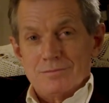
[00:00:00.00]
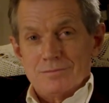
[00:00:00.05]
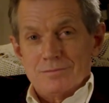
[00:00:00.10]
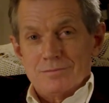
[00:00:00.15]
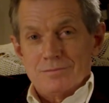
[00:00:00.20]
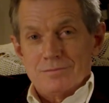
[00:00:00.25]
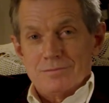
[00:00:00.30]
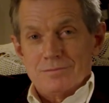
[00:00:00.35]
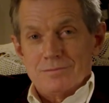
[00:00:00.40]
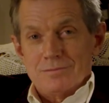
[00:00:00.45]

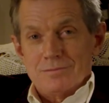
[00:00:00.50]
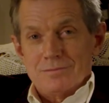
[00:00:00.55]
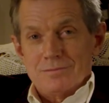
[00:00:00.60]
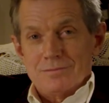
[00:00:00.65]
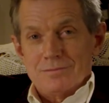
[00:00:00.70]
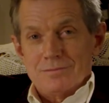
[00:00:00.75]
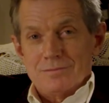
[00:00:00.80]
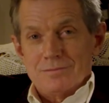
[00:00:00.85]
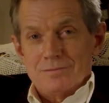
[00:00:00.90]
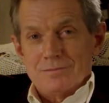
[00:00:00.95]

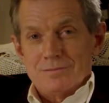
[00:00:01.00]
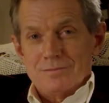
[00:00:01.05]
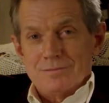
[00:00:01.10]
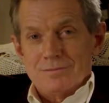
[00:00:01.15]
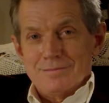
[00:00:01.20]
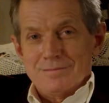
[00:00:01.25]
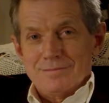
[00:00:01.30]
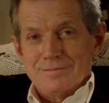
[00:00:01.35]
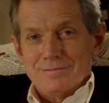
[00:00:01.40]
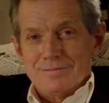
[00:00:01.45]

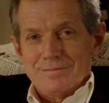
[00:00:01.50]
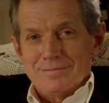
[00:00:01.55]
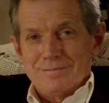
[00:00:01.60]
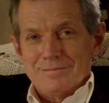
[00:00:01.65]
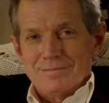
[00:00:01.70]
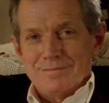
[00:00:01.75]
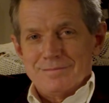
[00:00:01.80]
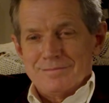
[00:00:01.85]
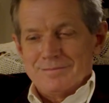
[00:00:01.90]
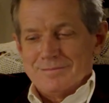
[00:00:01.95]

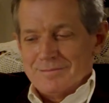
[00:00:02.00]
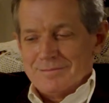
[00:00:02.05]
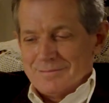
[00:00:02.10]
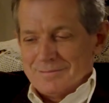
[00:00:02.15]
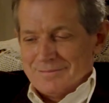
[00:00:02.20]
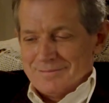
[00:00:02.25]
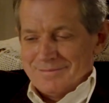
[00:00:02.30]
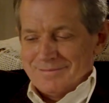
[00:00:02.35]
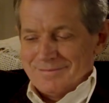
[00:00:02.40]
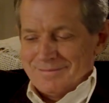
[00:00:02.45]

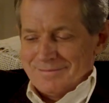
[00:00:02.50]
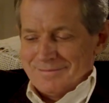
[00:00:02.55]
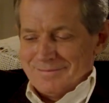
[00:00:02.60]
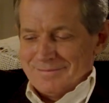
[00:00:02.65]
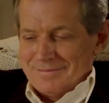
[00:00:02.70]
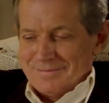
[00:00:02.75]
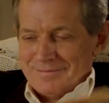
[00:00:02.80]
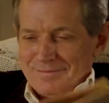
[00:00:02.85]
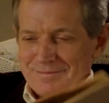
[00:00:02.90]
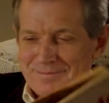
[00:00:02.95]

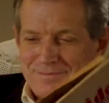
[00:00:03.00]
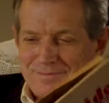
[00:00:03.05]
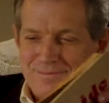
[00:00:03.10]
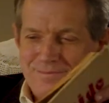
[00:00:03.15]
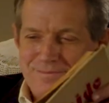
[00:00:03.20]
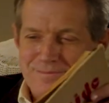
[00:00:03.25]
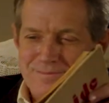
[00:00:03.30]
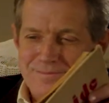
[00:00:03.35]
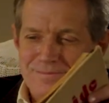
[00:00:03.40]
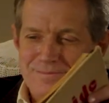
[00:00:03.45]

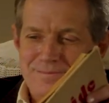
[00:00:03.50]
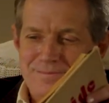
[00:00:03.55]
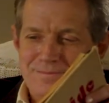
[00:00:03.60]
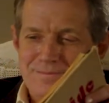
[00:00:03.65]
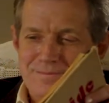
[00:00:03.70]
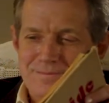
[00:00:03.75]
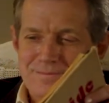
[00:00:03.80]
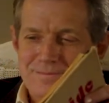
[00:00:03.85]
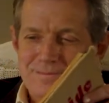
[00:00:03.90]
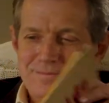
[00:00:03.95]

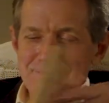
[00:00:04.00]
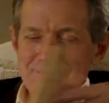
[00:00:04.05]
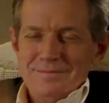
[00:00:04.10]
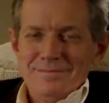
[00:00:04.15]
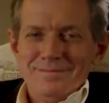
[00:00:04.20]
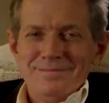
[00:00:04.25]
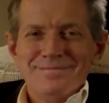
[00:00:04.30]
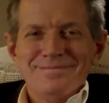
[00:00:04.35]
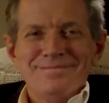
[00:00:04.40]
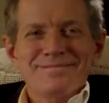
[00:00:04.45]

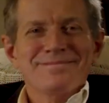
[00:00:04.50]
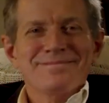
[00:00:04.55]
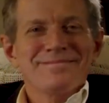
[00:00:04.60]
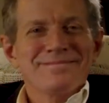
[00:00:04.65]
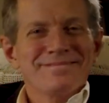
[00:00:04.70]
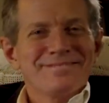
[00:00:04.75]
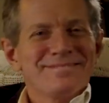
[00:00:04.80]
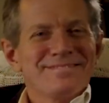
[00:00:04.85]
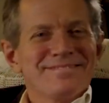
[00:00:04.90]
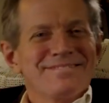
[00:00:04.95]

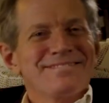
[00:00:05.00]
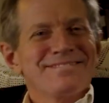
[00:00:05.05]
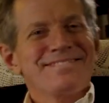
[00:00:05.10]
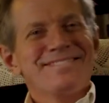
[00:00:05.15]
Nobody speaks.